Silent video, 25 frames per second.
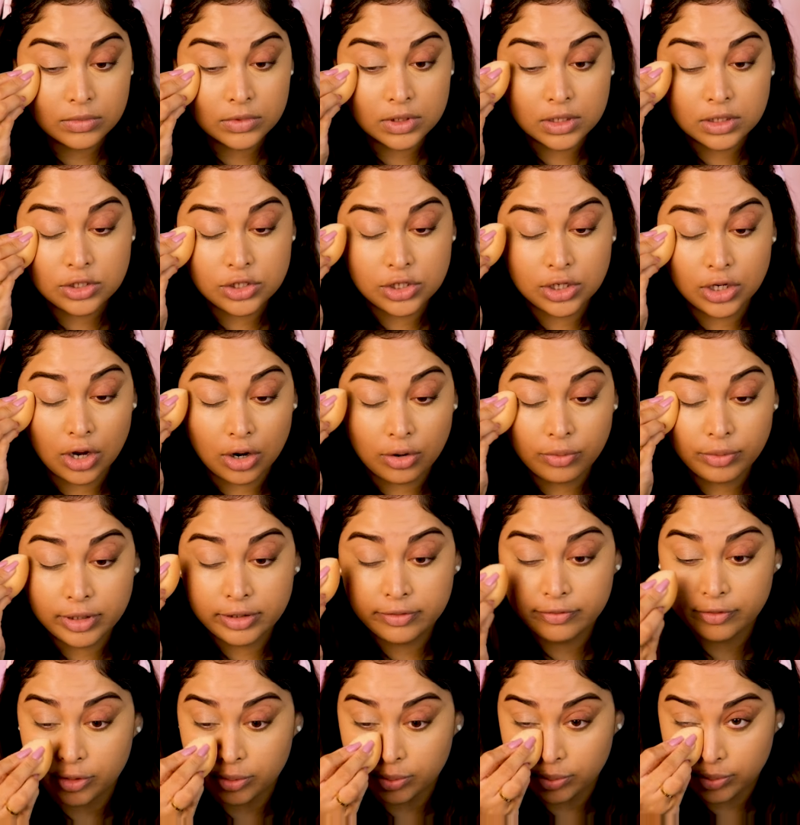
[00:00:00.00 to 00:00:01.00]
She got rid
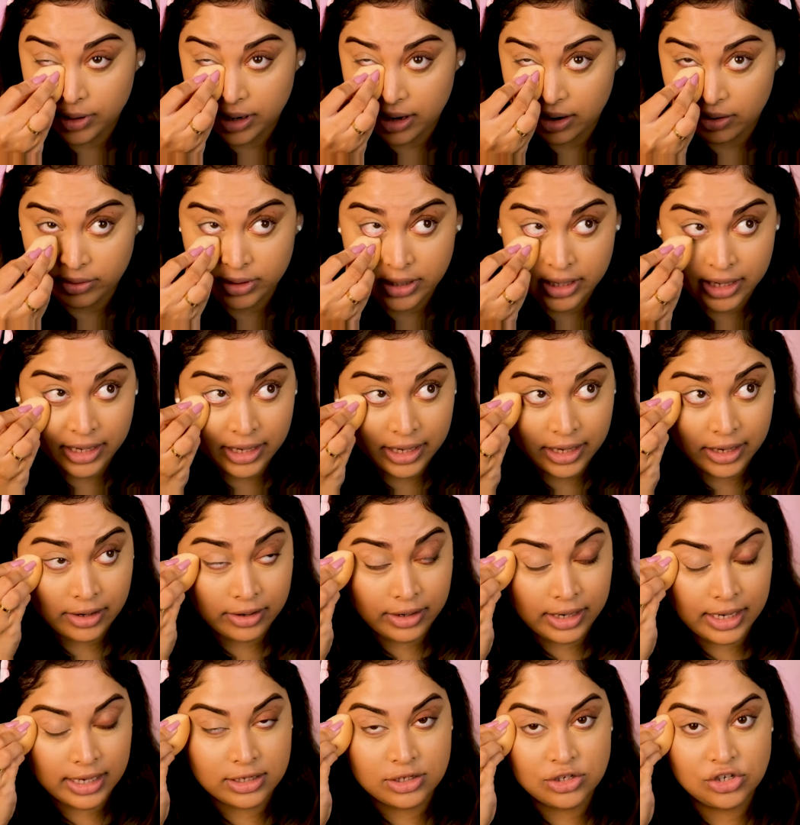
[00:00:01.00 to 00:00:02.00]
of her brown hair
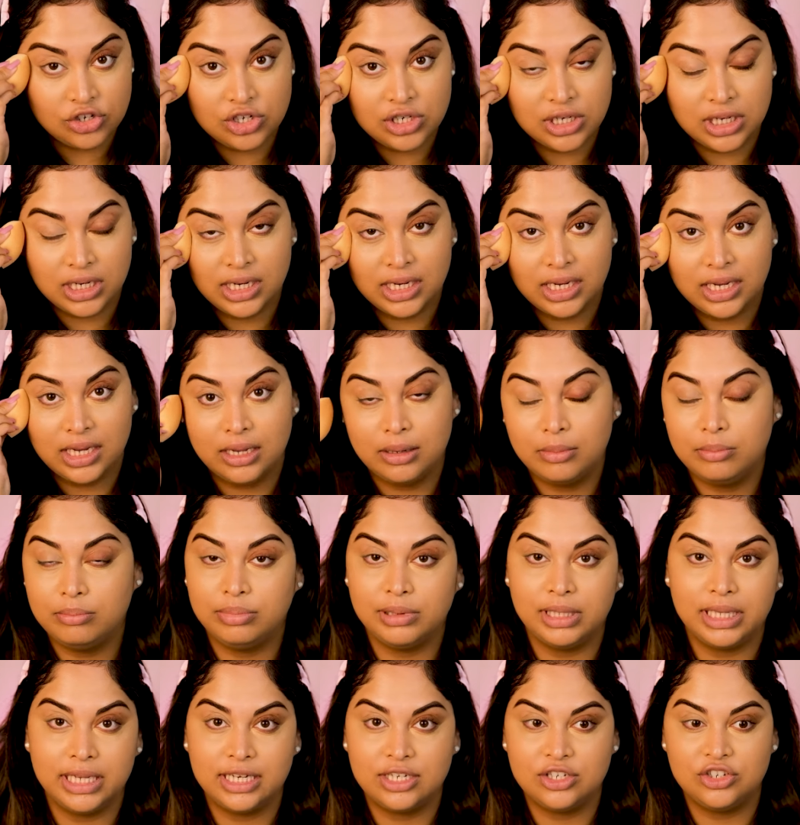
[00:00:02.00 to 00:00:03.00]
and she
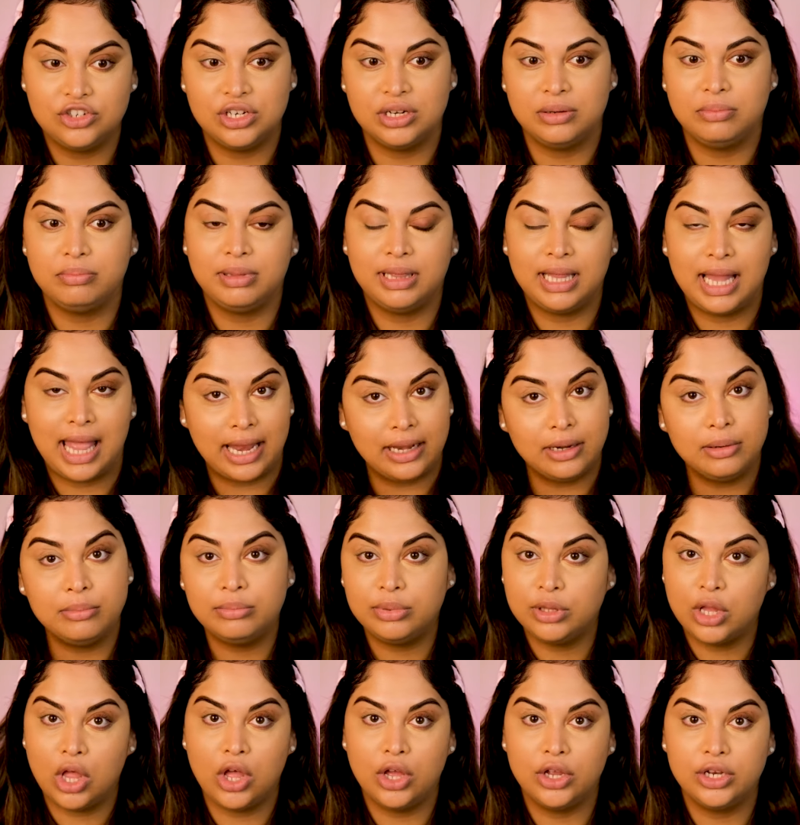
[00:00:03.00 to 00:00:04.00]
bleached it platinum
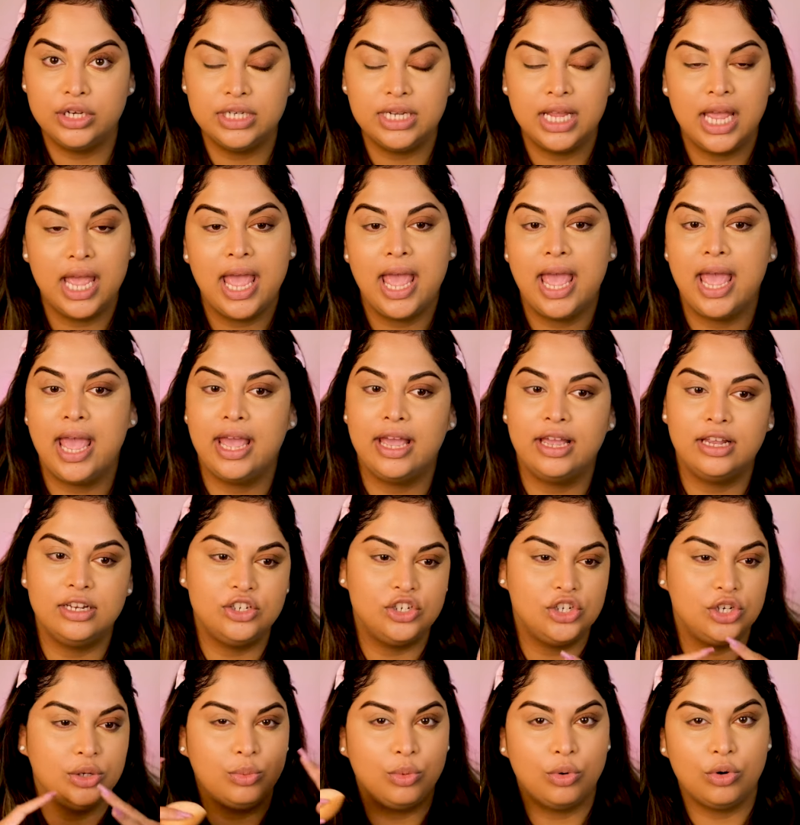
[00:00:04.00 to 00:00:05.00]
blonde and
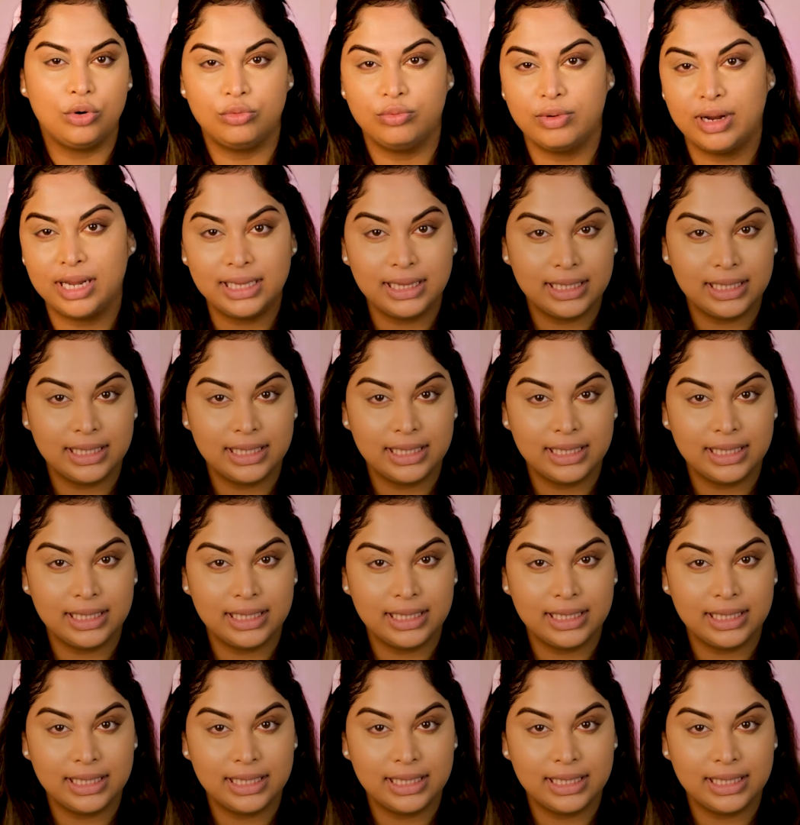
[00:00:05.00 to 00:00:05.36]
she wore red